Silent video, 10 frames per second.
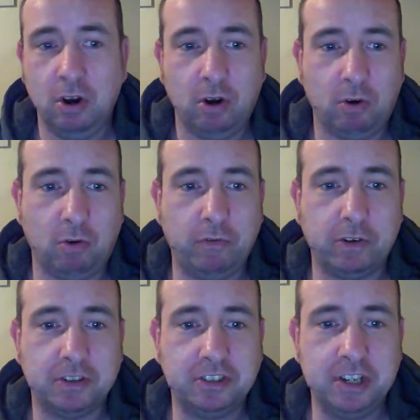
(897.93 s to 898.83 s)
over
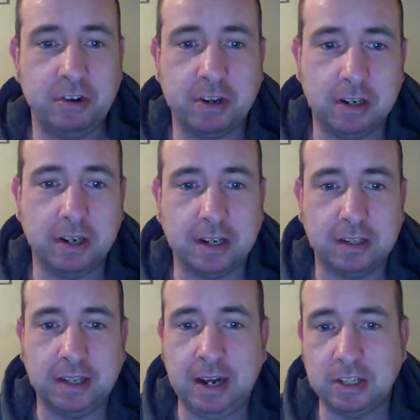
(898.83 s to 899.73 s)
a serial link.
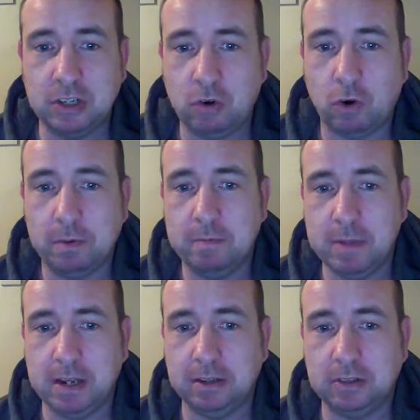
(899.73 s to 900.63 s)
That normally
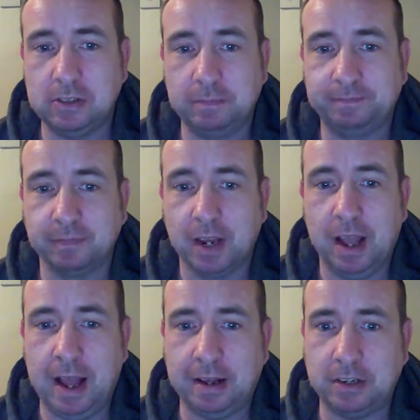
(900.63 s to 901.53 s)
means
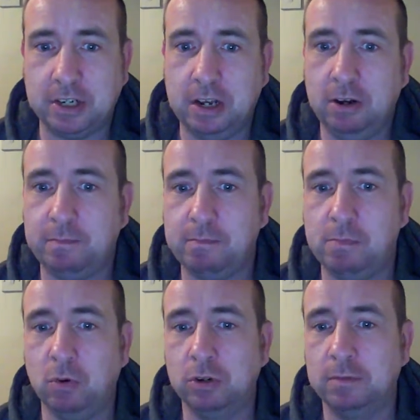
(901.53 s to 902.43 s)
a dial-up
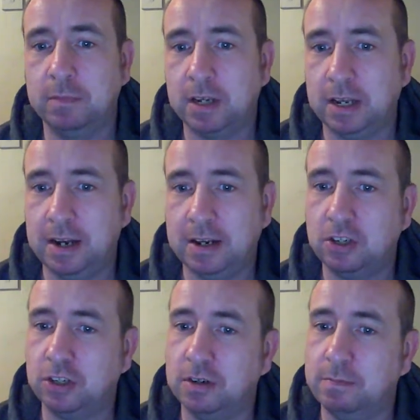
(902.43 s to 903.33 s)
modem
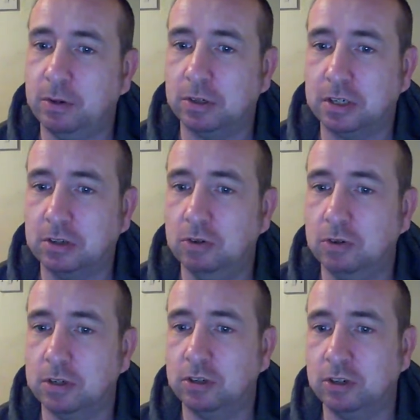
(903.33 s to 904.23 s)
connection, but it could
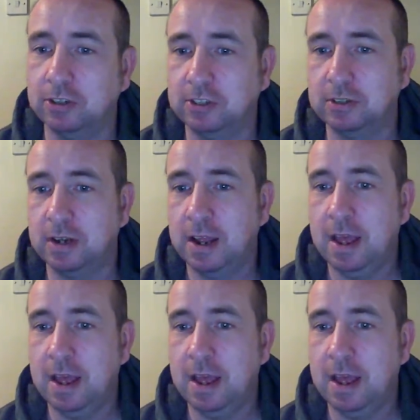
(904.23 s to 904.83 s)
just